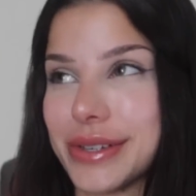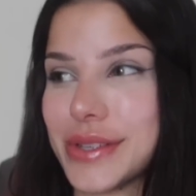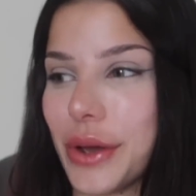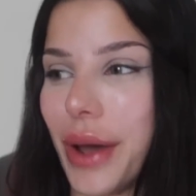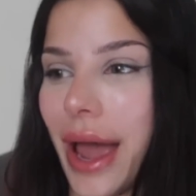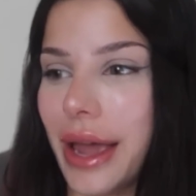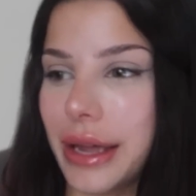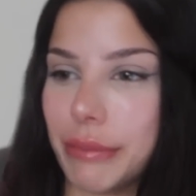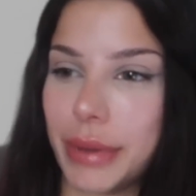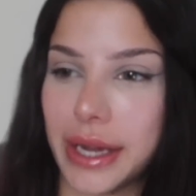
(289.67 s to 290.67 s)
So
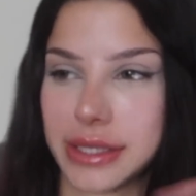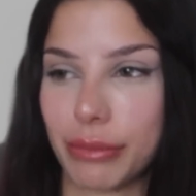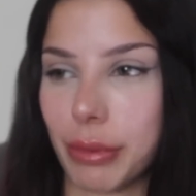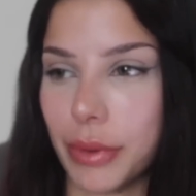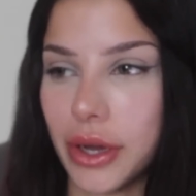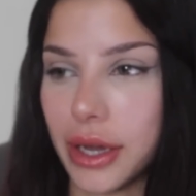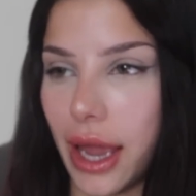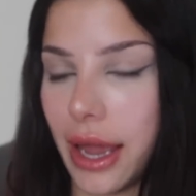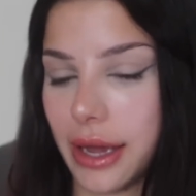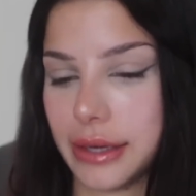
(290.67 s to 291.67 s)
I picked up a book
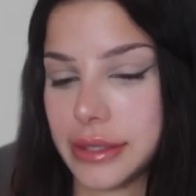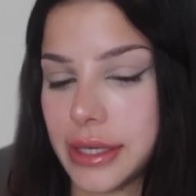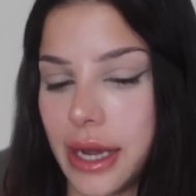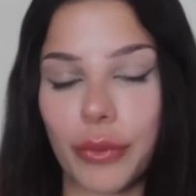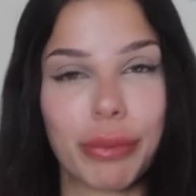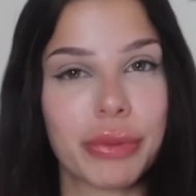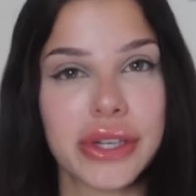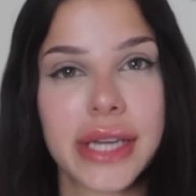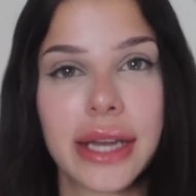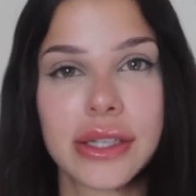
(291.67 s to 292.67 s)
and would
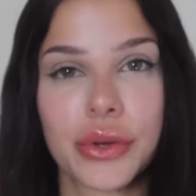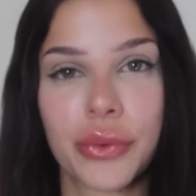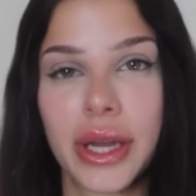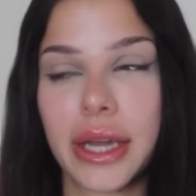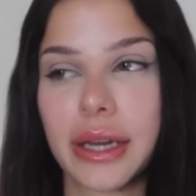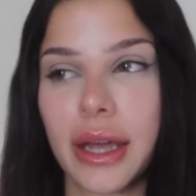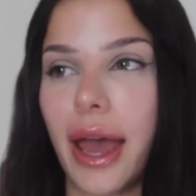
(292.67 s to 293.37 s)
pretend to read.